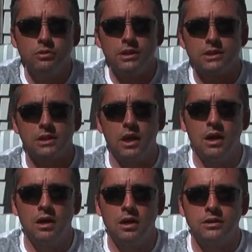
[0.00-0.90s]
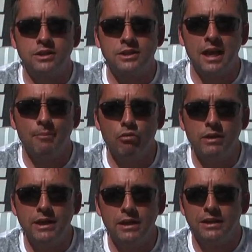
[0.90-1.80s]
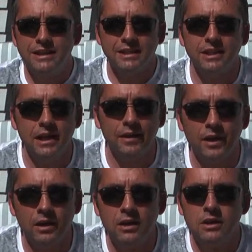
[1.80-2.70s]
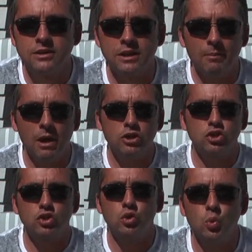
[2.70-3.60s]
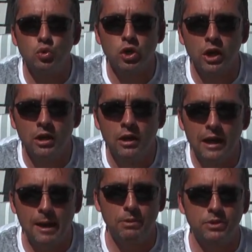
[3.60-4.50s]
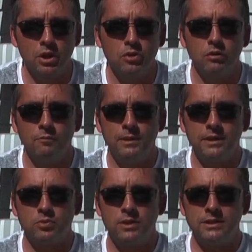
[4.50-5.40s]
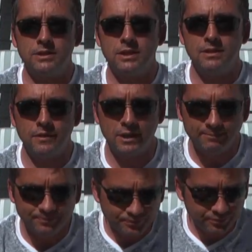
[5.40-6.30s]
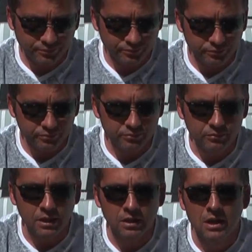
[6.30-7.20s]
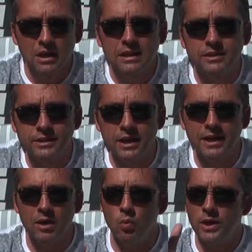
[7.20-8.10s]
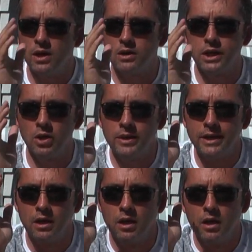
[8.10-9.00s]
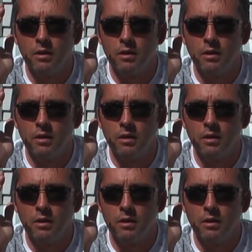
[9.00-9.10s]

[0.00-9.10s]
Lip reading: this yet another summer scorcher episode of Beer Sweden TV. Now today we are going